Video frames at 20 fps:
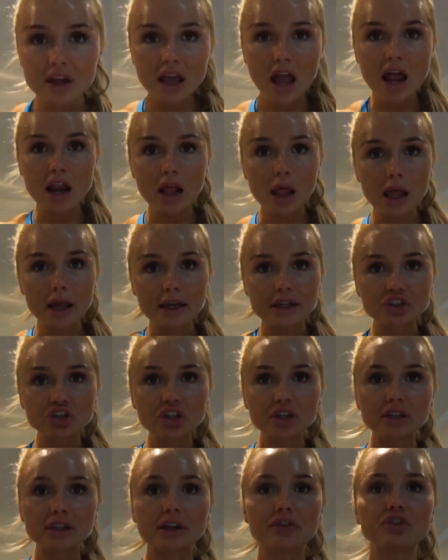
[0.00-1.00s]
having kind of like a
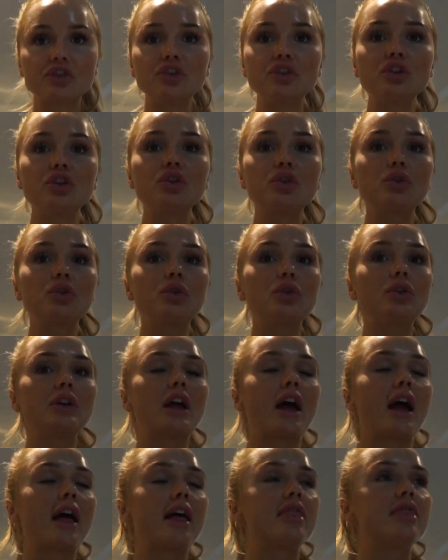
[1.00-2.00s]
chilled afternoon,
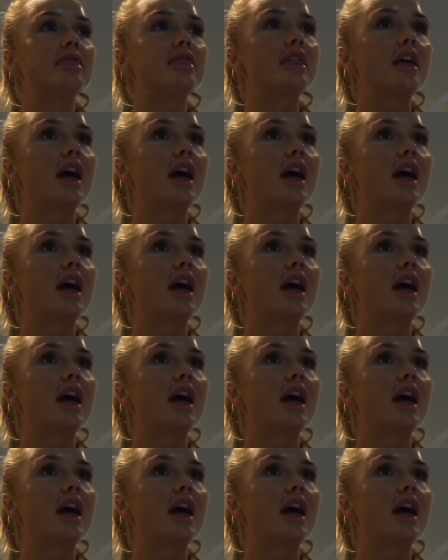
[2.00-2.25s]
and